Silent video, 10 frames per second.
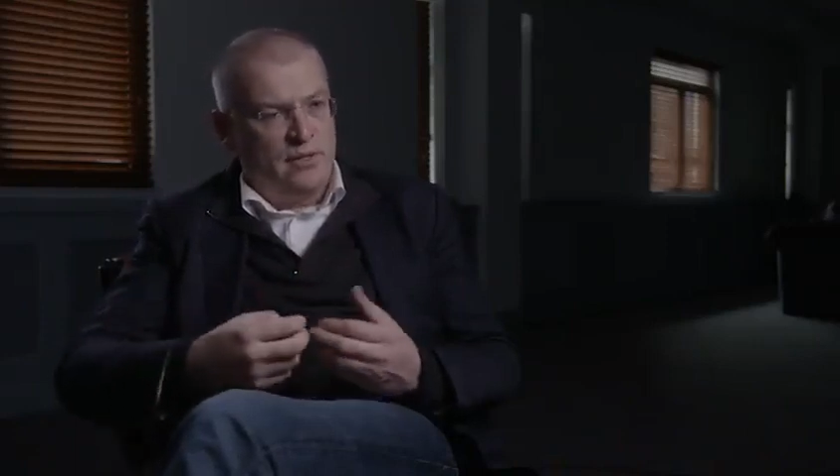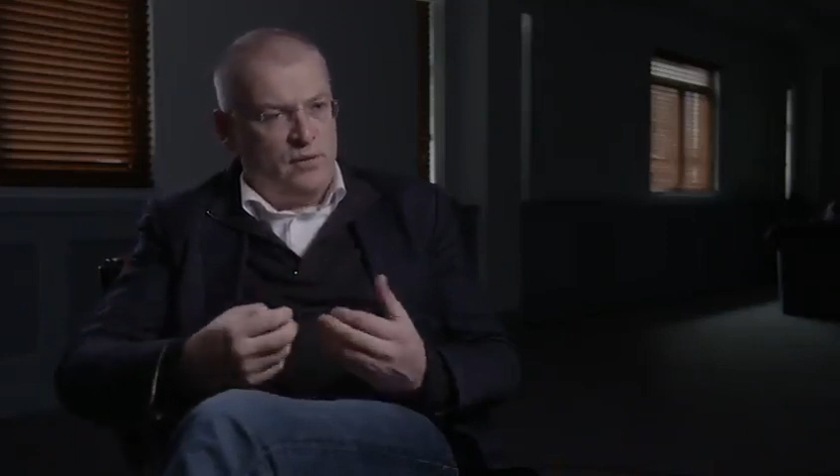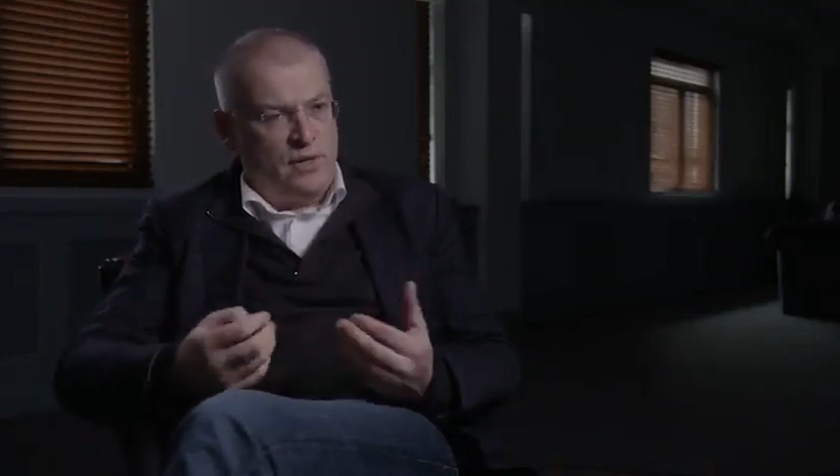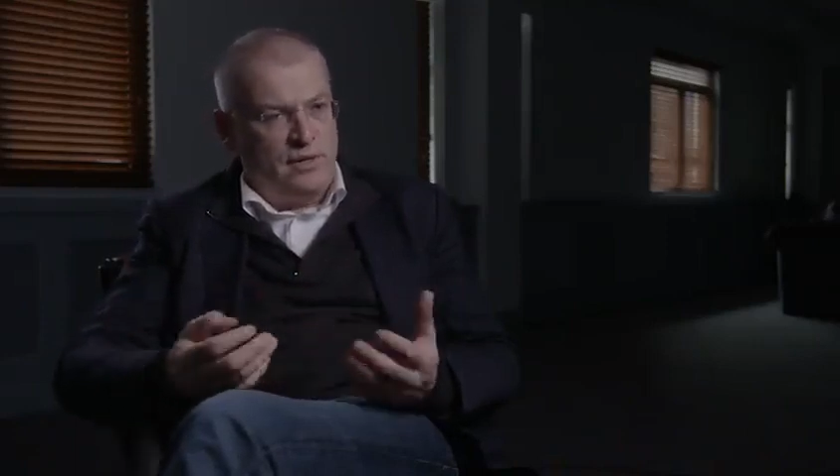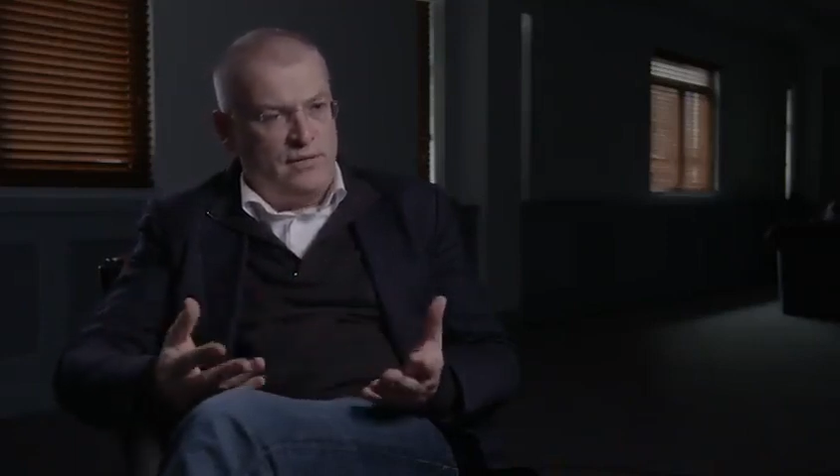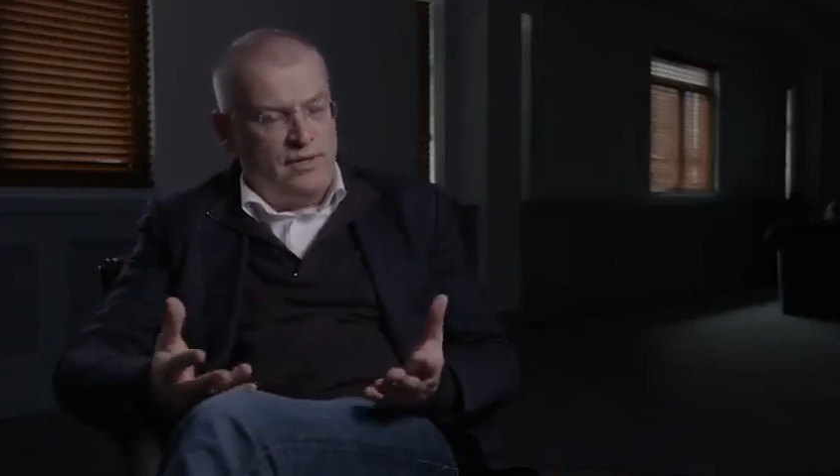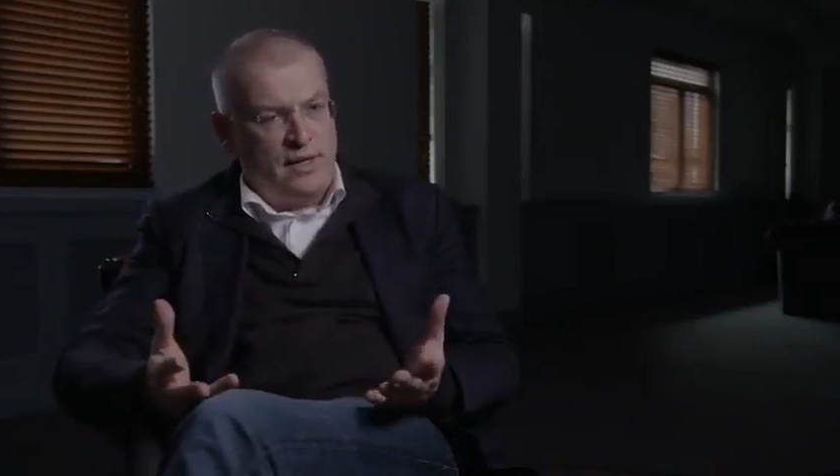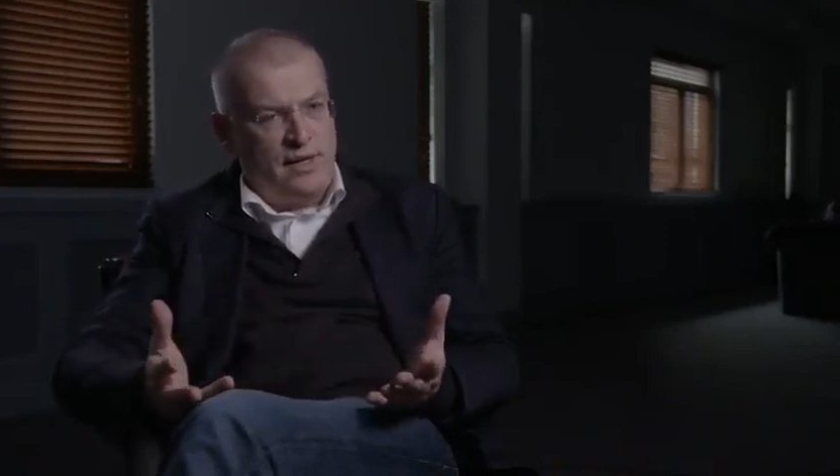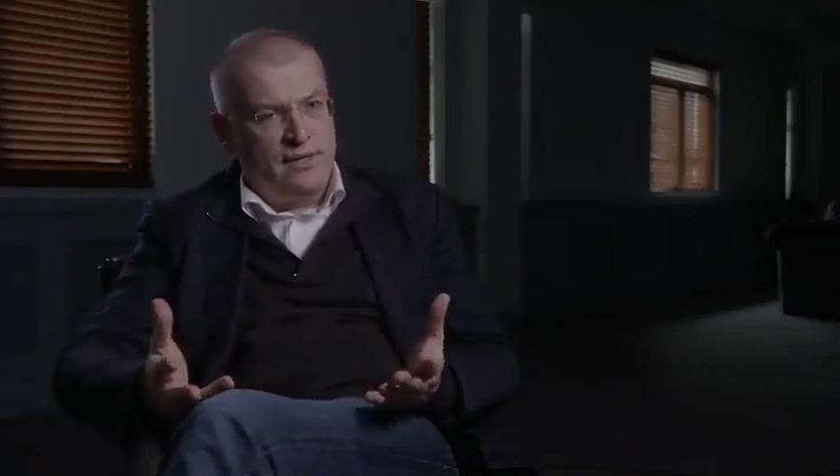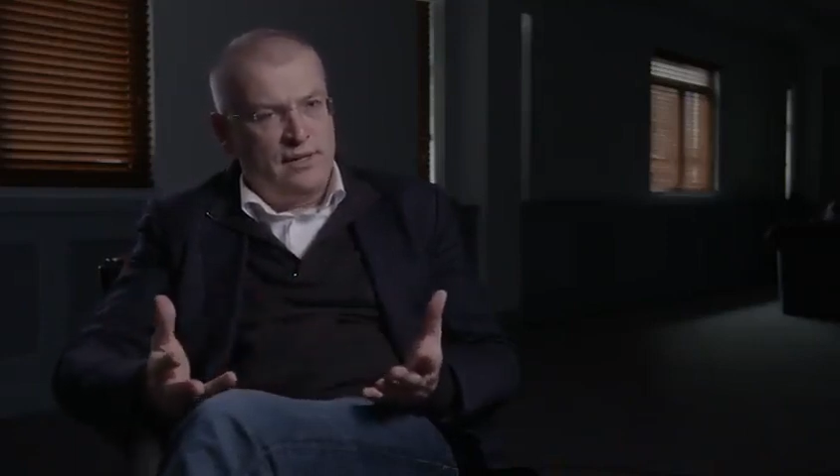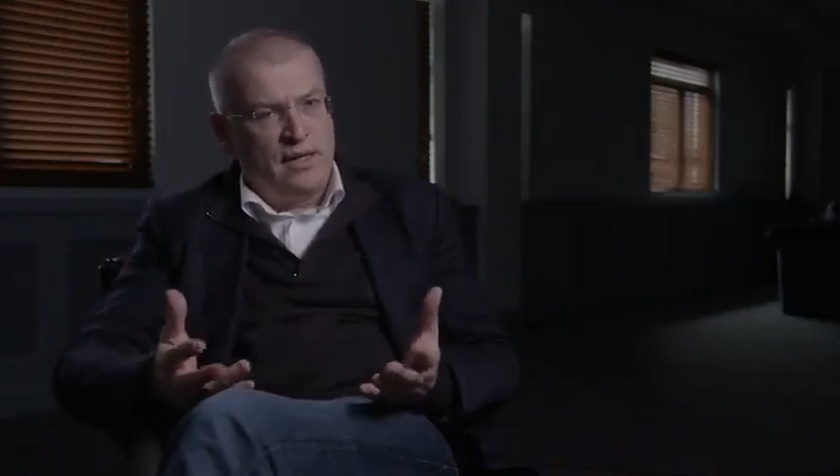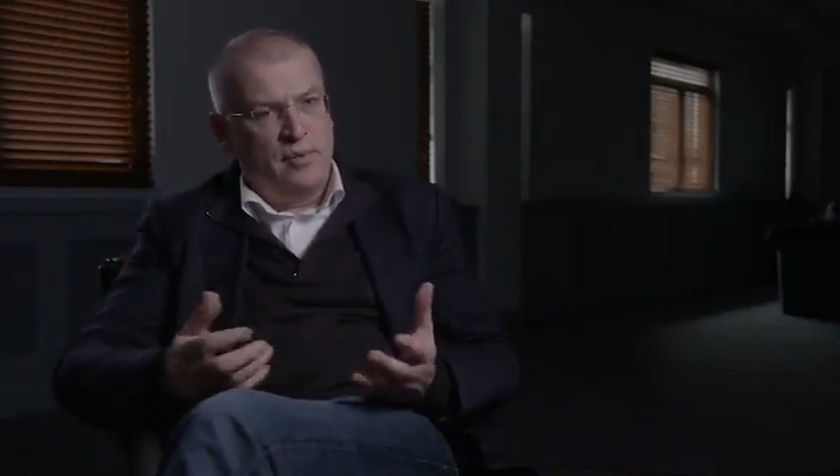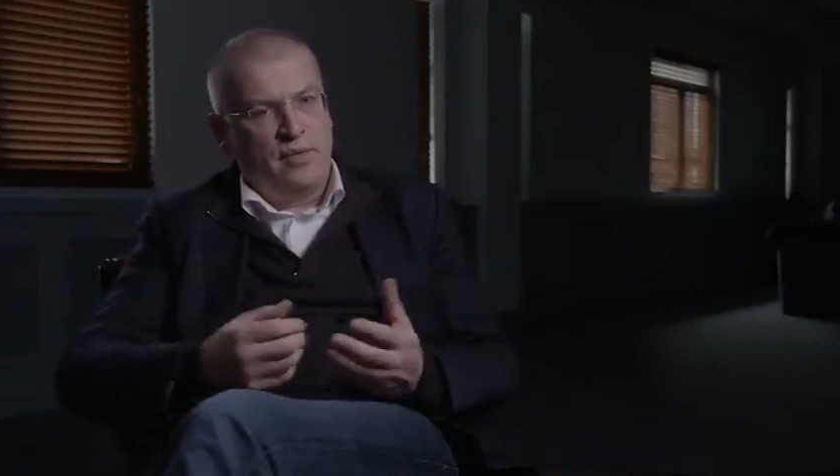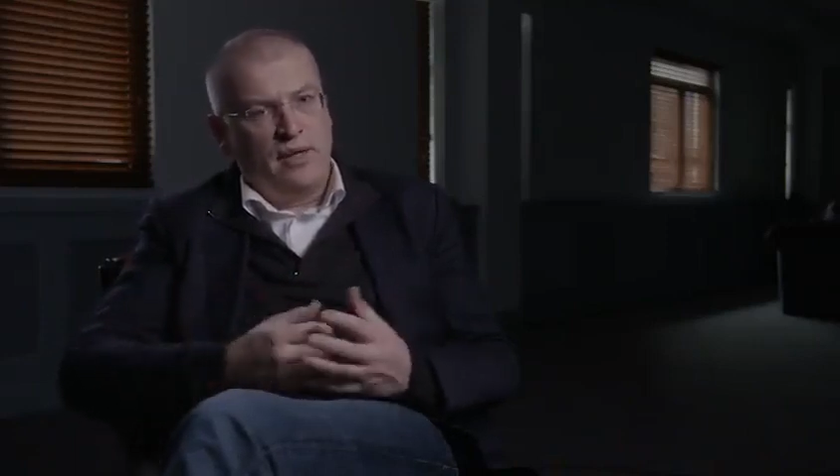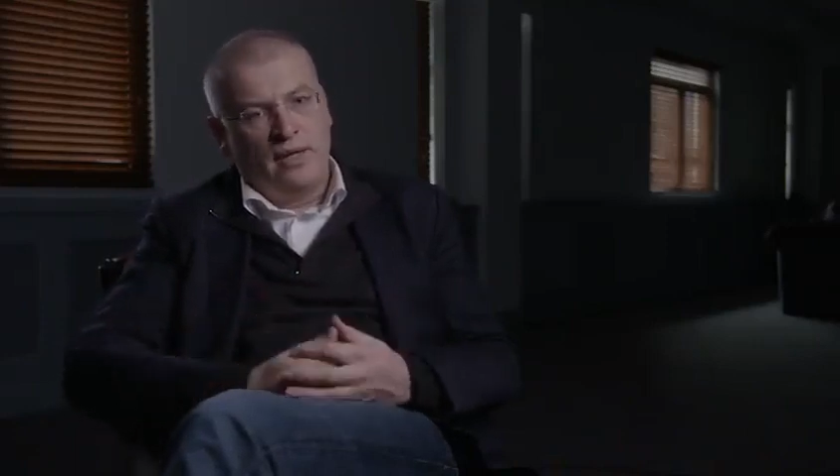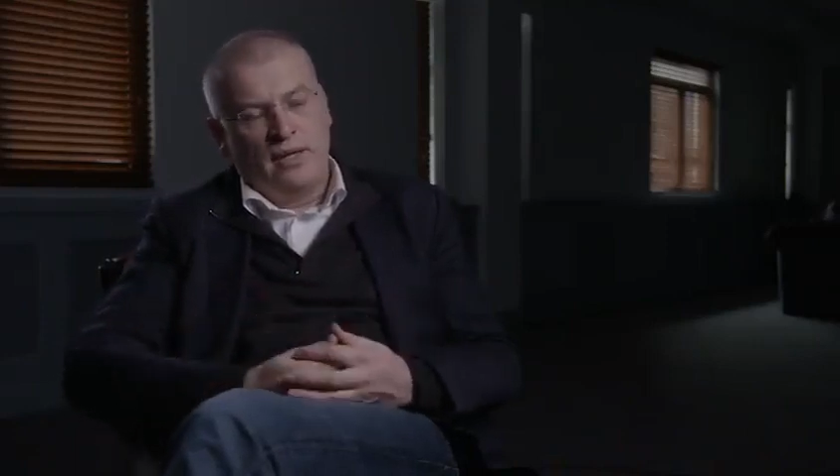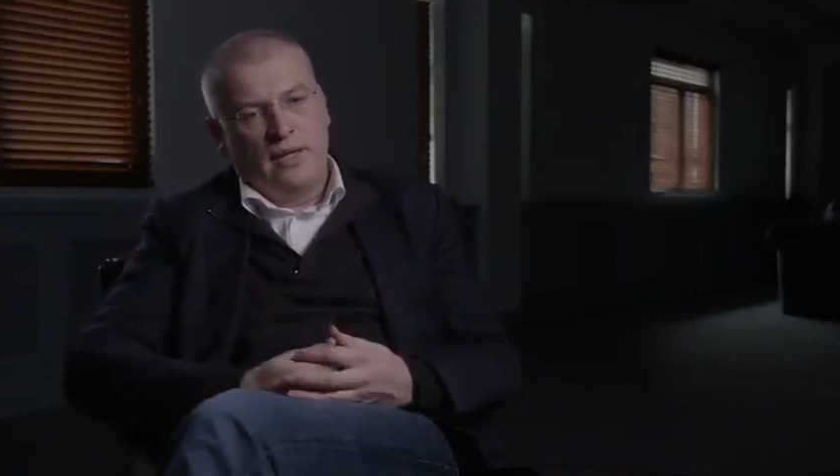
the quality of the landscaping.